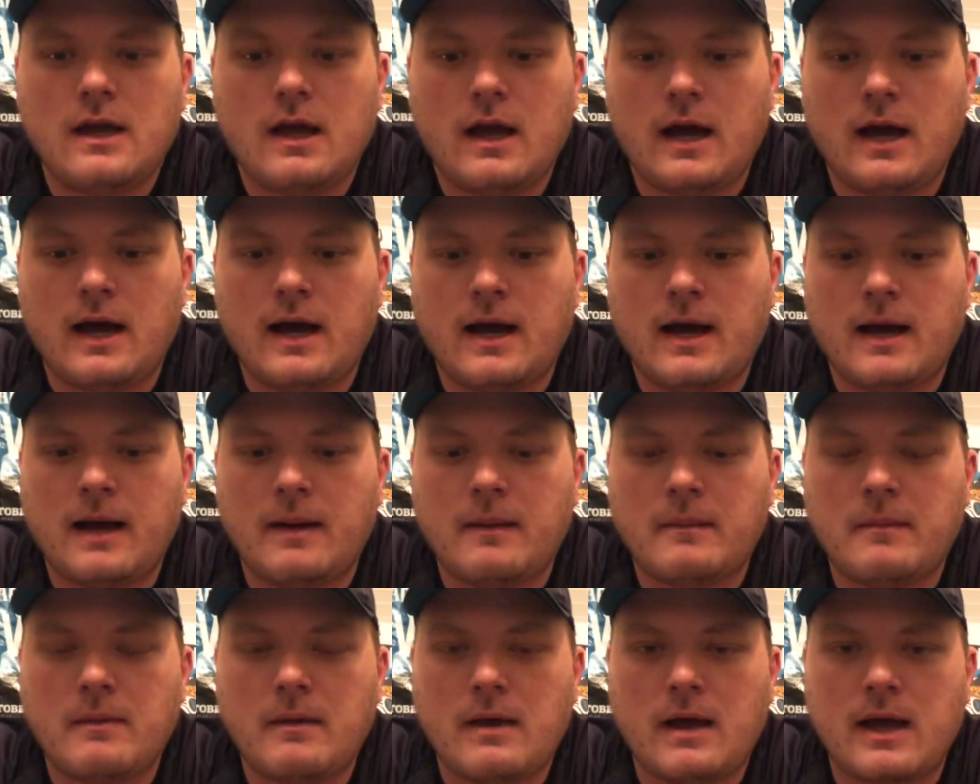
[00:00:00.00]

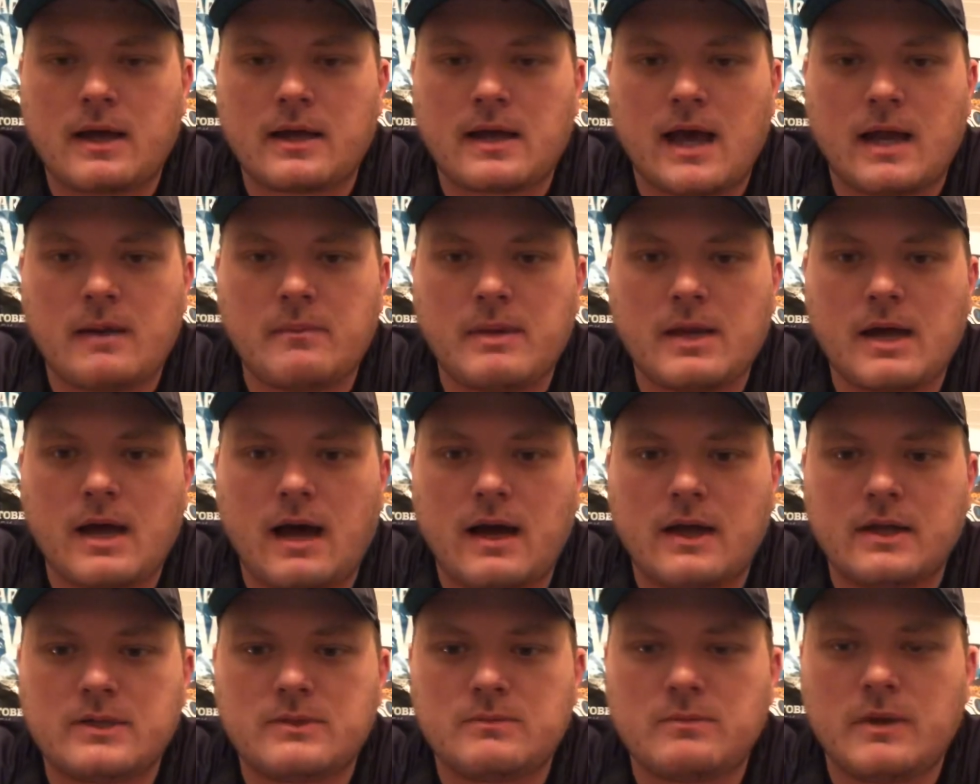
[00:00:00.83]
uh, I got to be
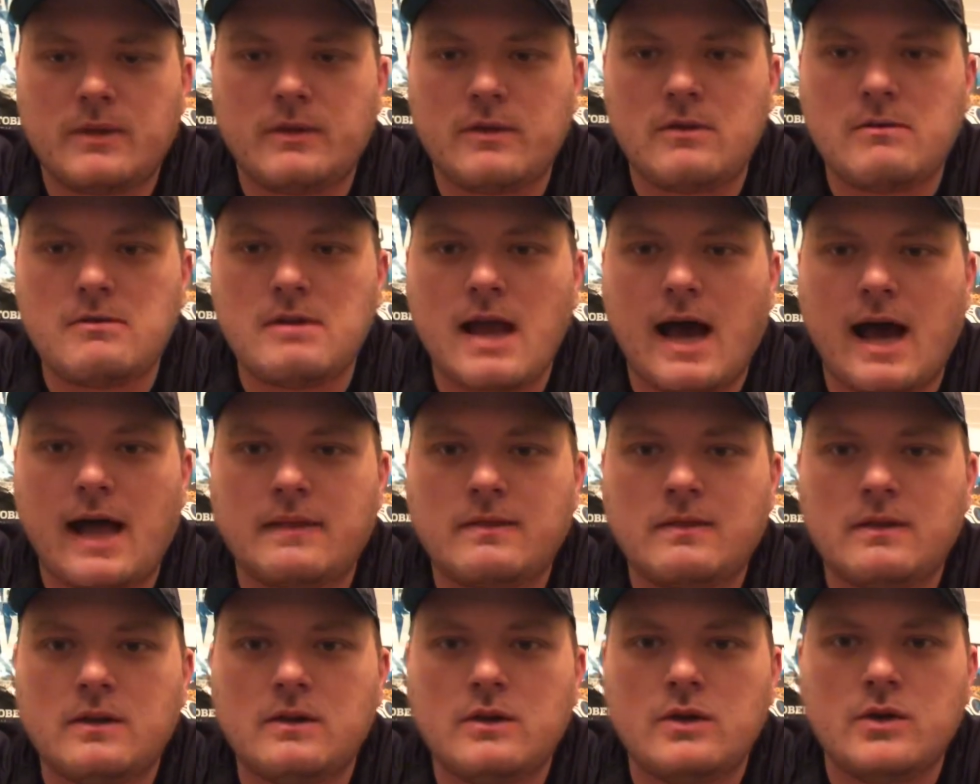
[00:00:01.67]
honest with you,
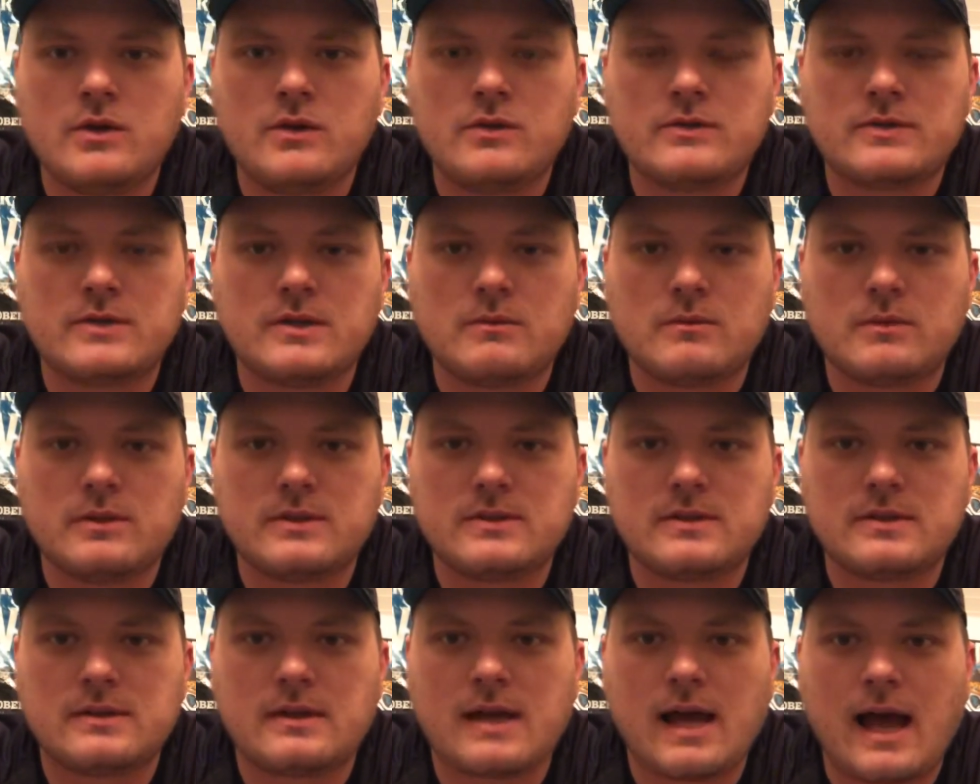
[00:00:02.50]
not the news that
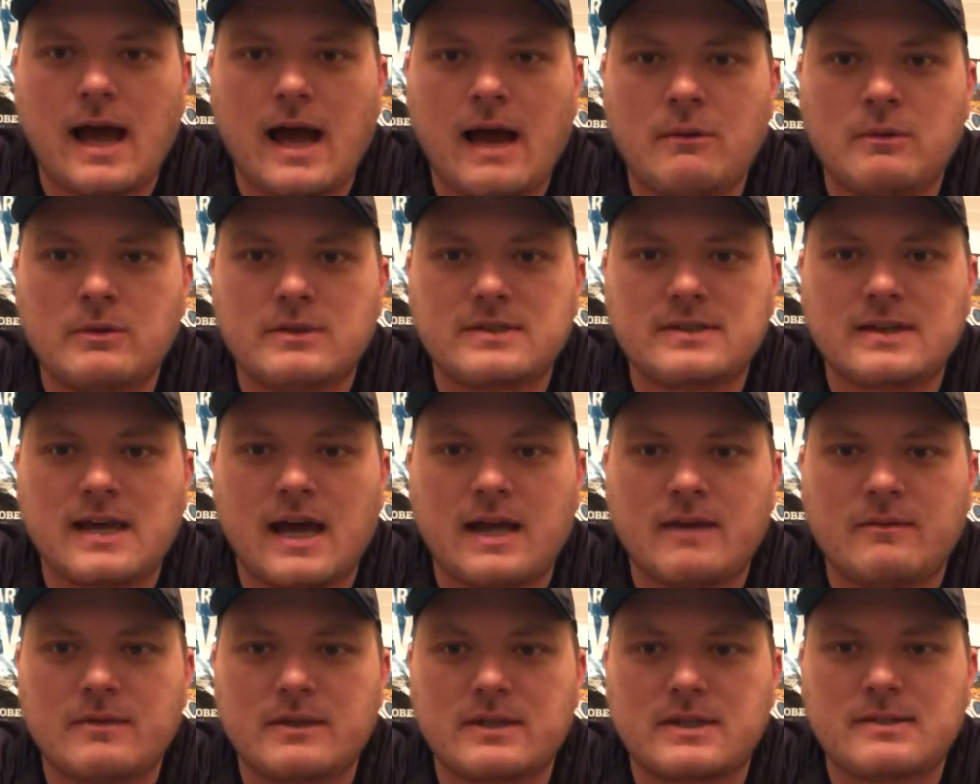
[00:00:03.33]
was I was
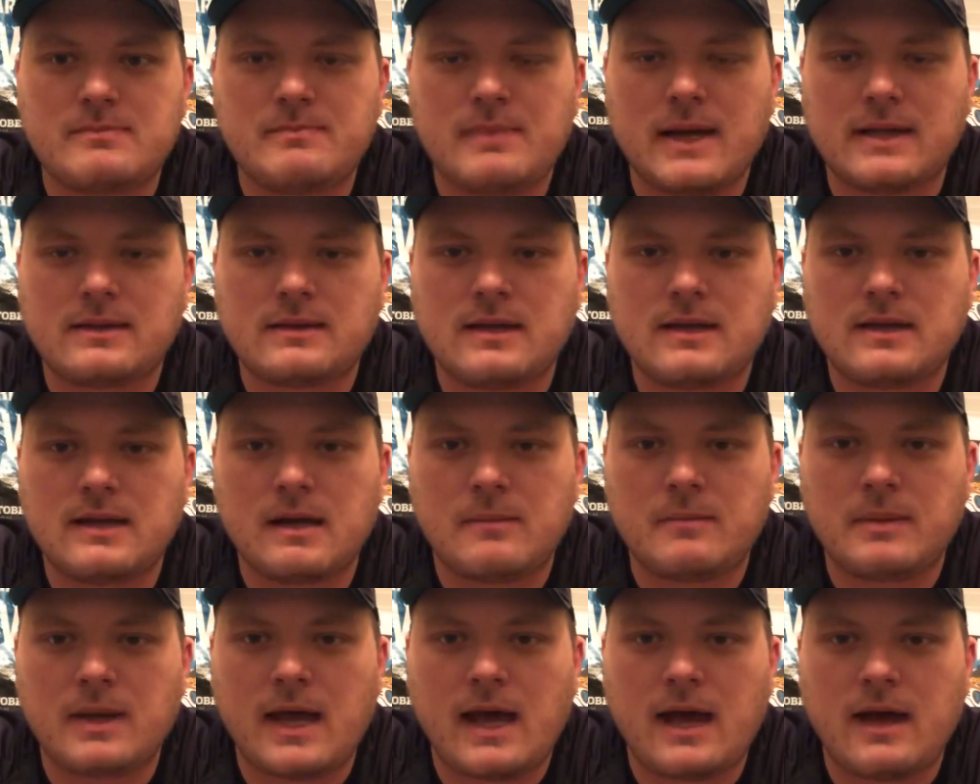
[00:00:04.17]
kind of expecting
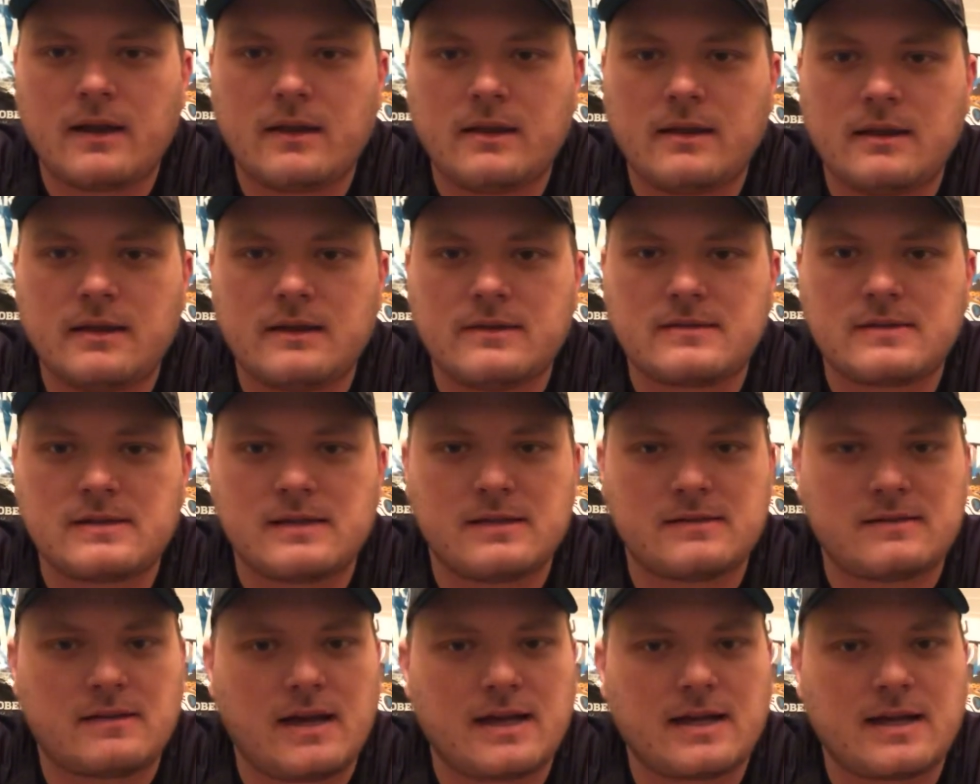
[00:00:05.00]
coming out of this
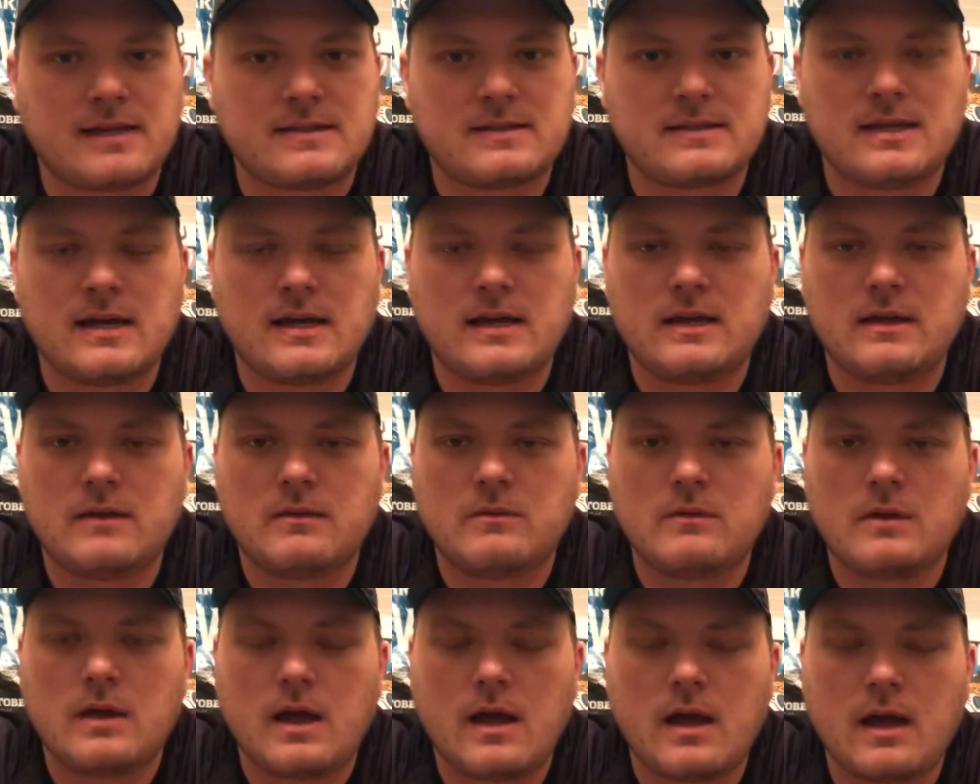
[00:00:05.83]
because, like I said, it
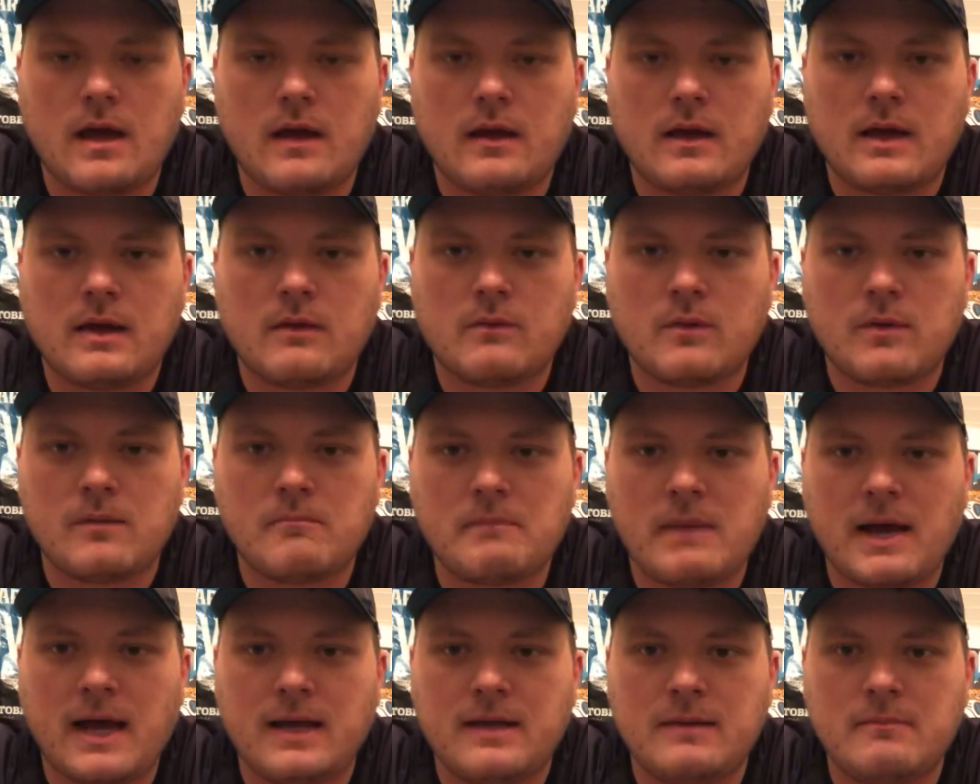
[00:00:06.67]
uh, it
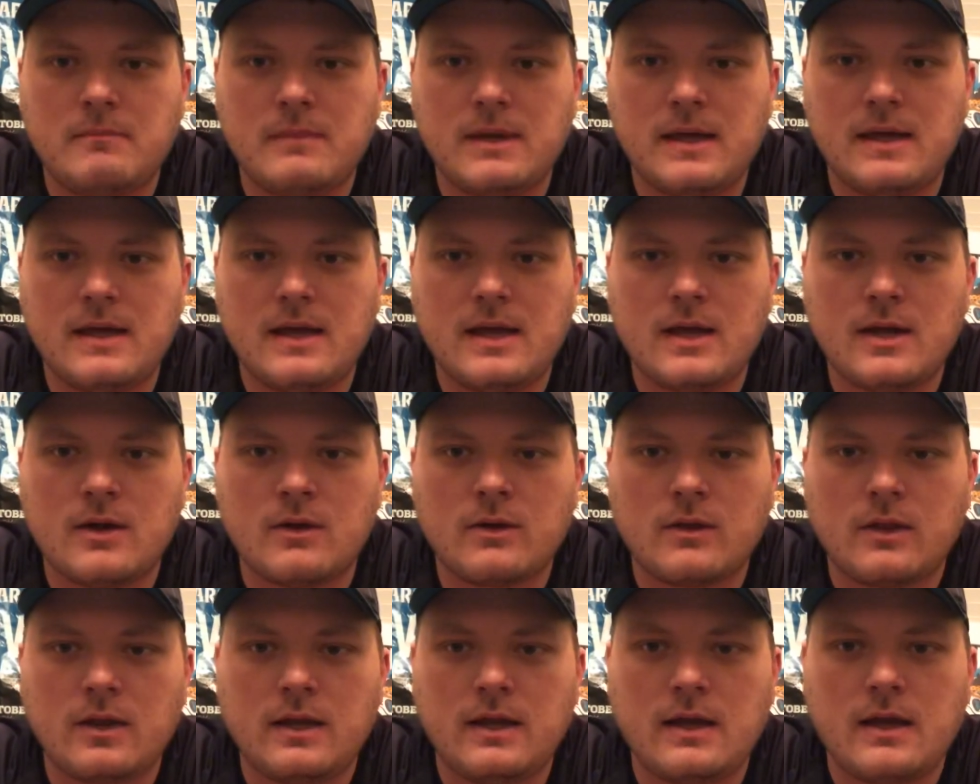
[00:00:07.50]
reminded me
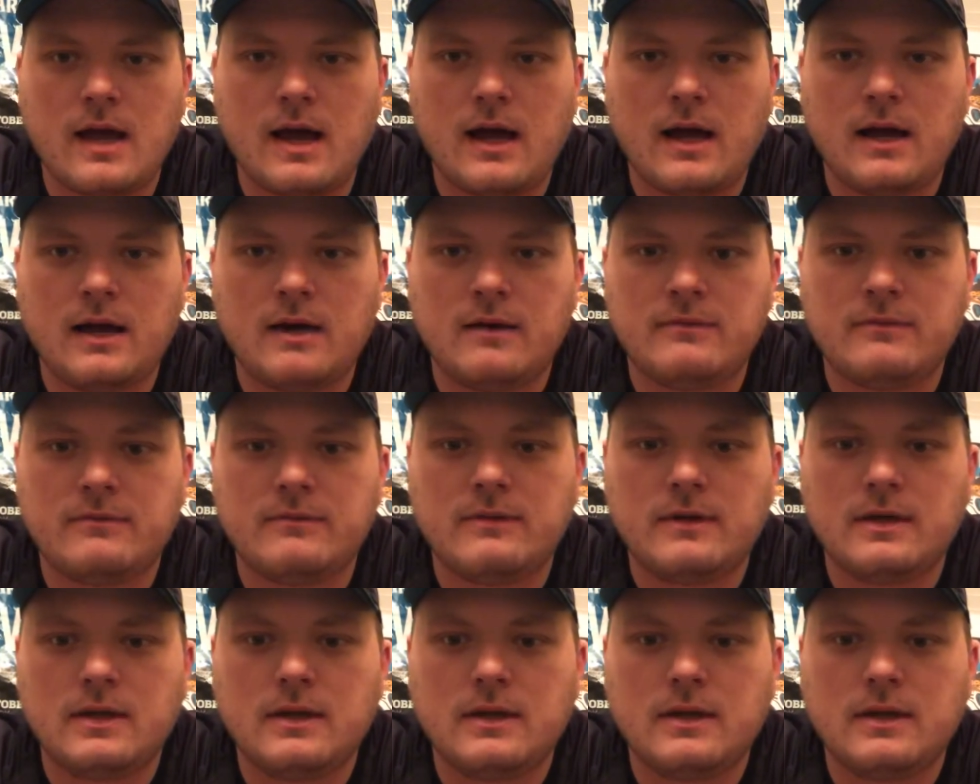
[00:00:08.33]
eerily of